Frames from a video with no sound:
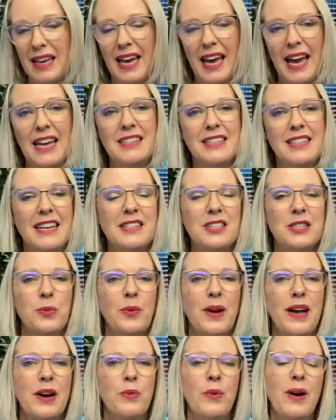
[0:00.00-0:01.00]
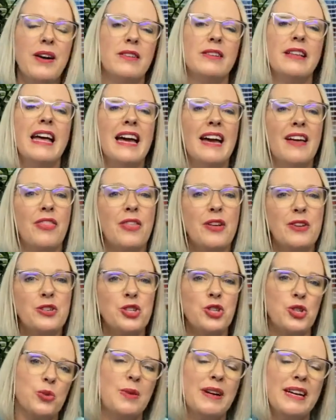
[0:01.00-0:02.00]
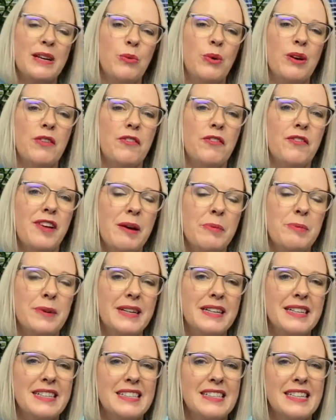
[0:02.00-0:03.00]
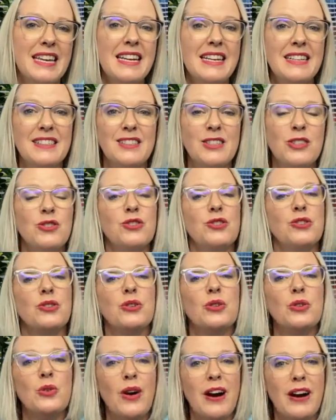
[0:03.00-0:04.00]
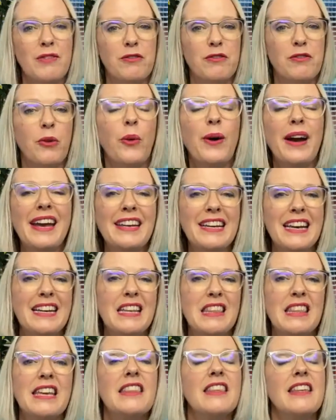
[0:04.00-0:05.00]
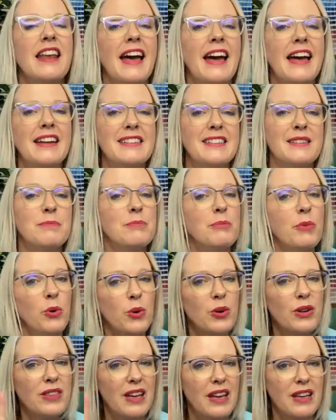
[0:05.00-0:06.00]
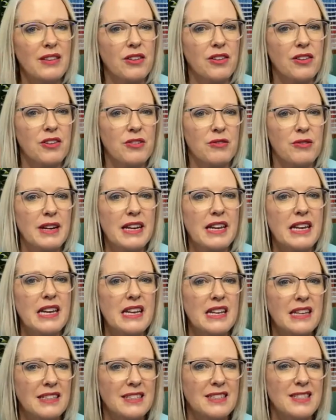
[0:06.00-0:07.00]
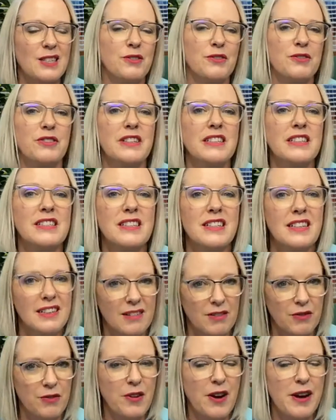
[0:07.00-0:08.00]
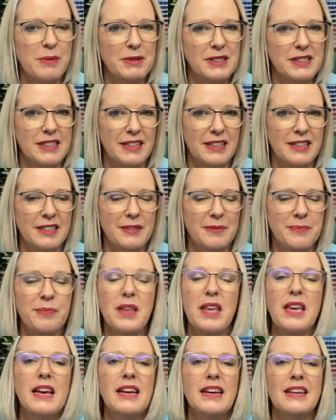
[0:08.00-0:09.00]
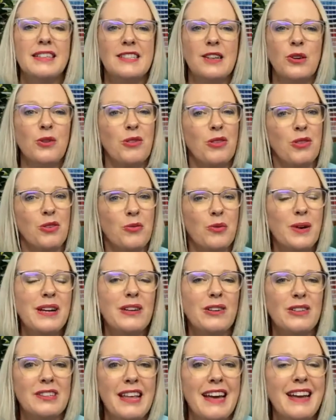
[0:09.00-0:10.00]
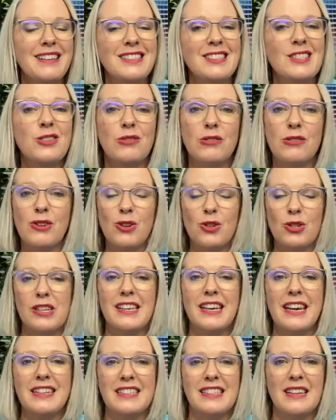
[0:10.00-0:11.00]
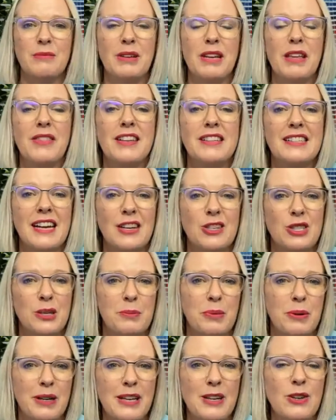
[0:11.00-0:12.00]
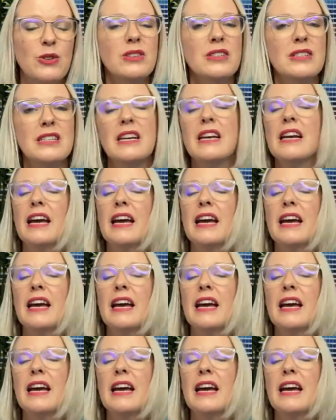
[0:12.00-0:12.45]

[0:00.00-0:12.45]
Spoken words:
and tend to wear well. The trick with fabrics is to avoid anything that has more than 3 different fibres in it. So 3 or less, you'll usually get something that's actually pretty good.